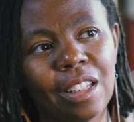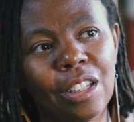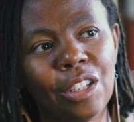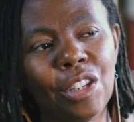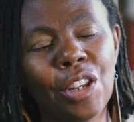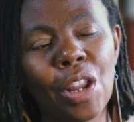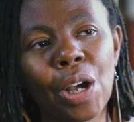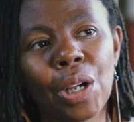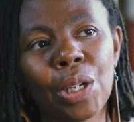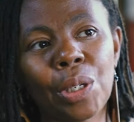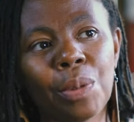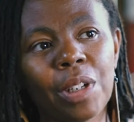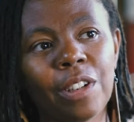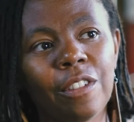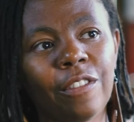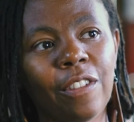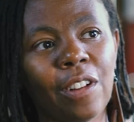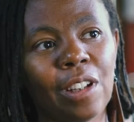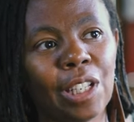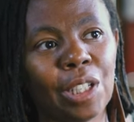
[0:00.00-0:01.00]
know
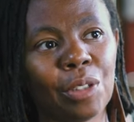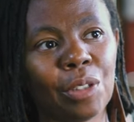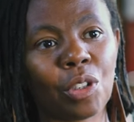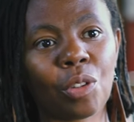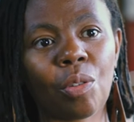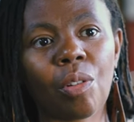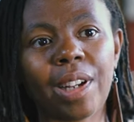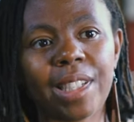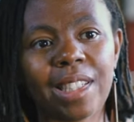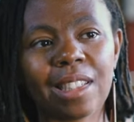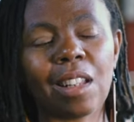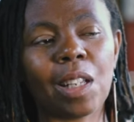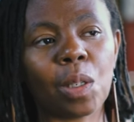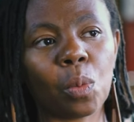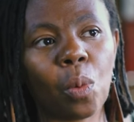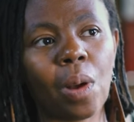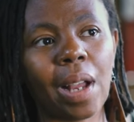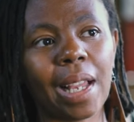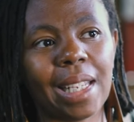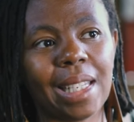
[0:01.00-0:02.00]
and follow Christ
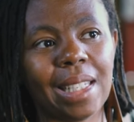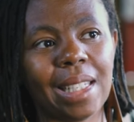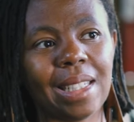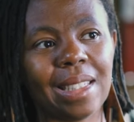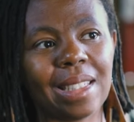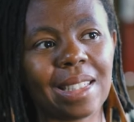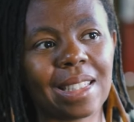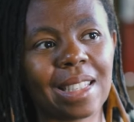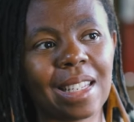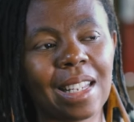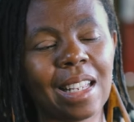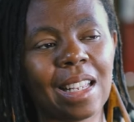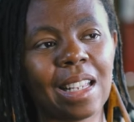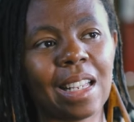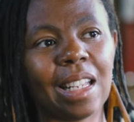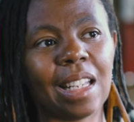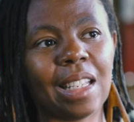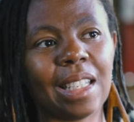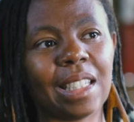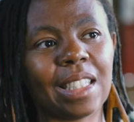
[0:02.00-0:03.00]
like ways,
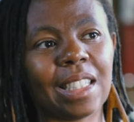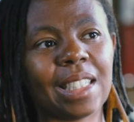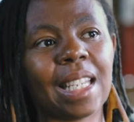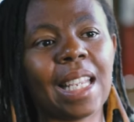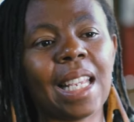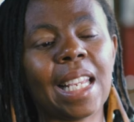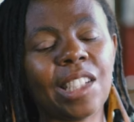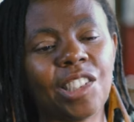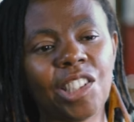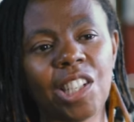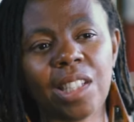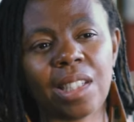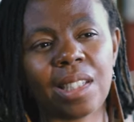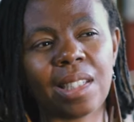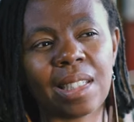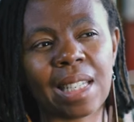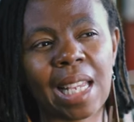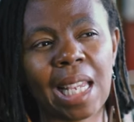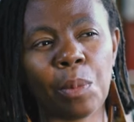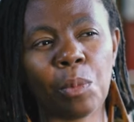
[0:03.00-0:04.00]
to hear
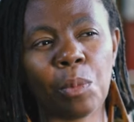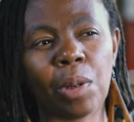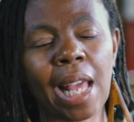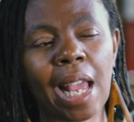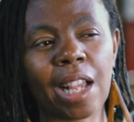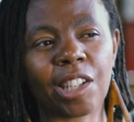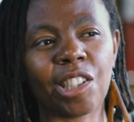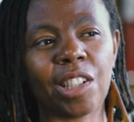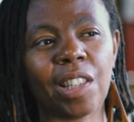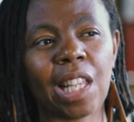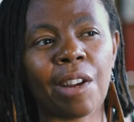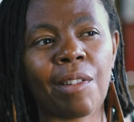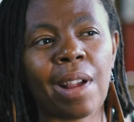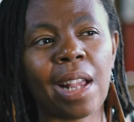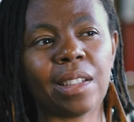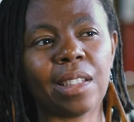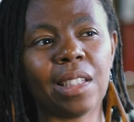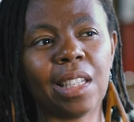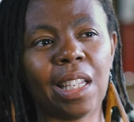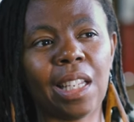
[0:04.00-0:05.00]
Jesus saying, well, actually, they're
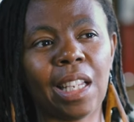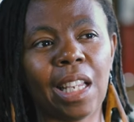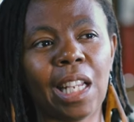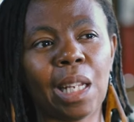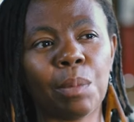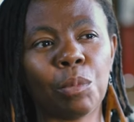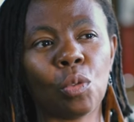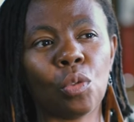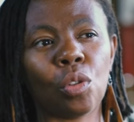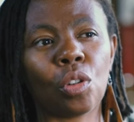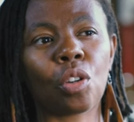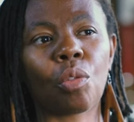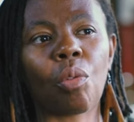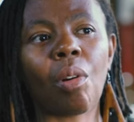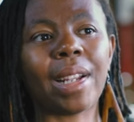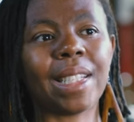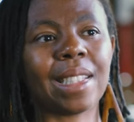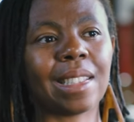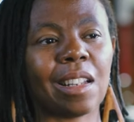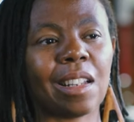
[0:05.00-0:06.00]
acting in a more
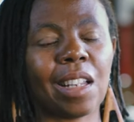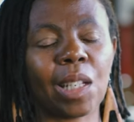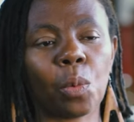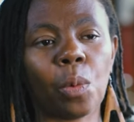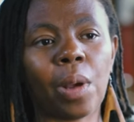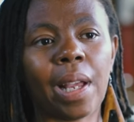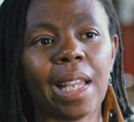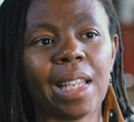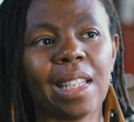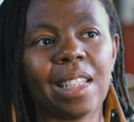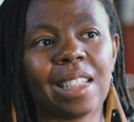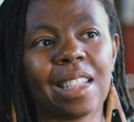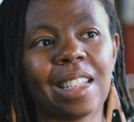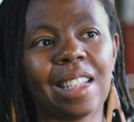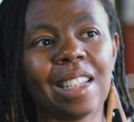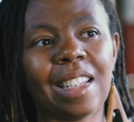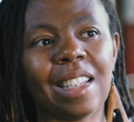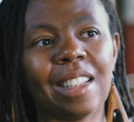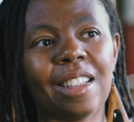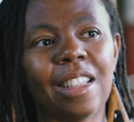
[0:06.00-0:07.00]
Christ like way
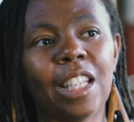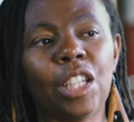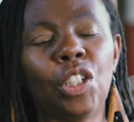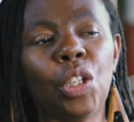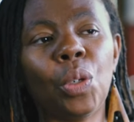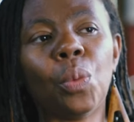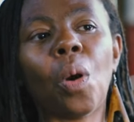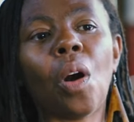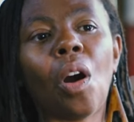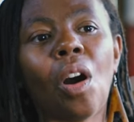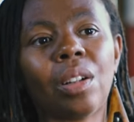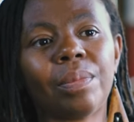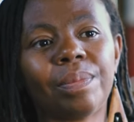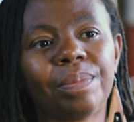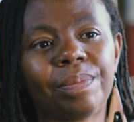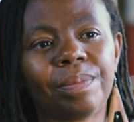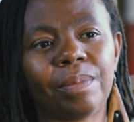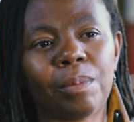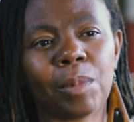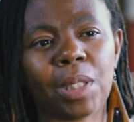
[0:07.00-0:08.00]
than you are,
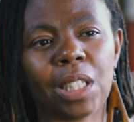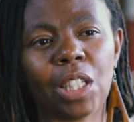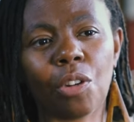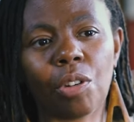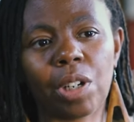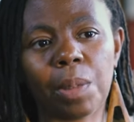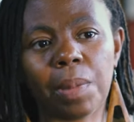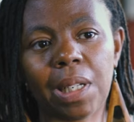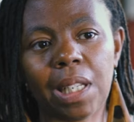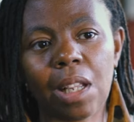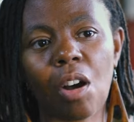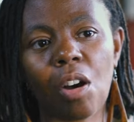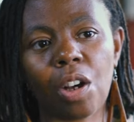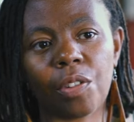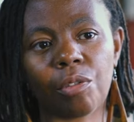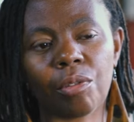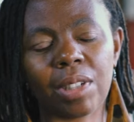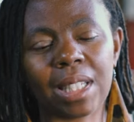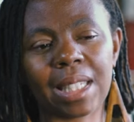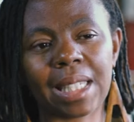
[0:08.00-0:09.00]
was incredibly
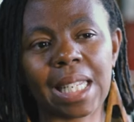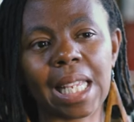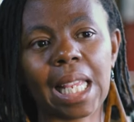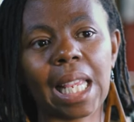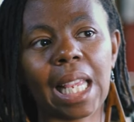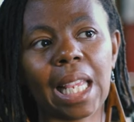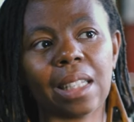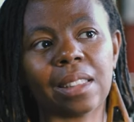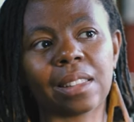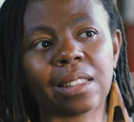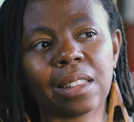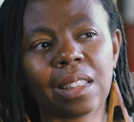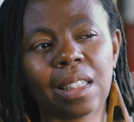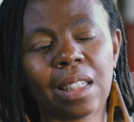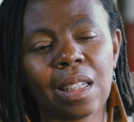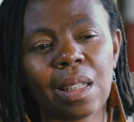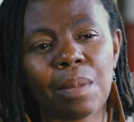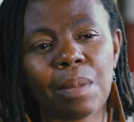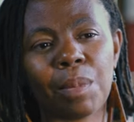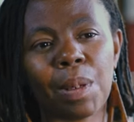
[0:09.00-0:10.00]
hard for us to hear.
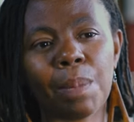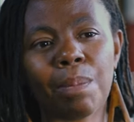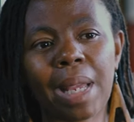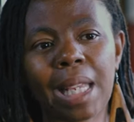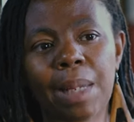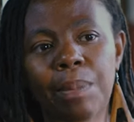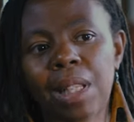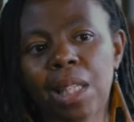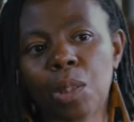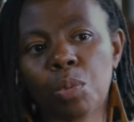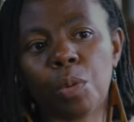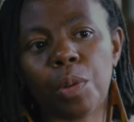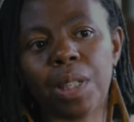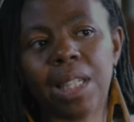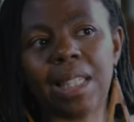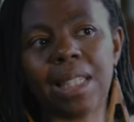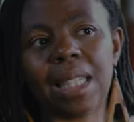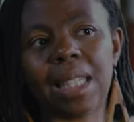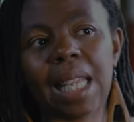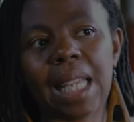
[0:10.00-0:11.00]
But maybe that's what we
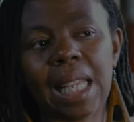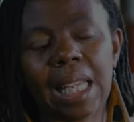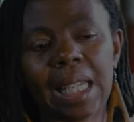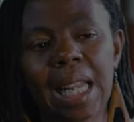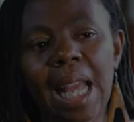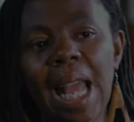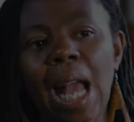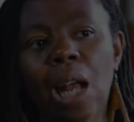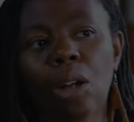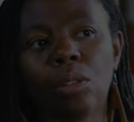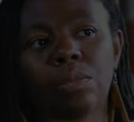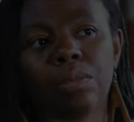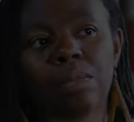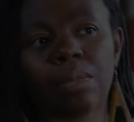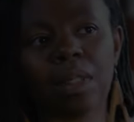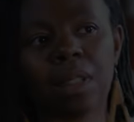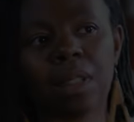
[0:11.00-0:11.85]
need to hear now.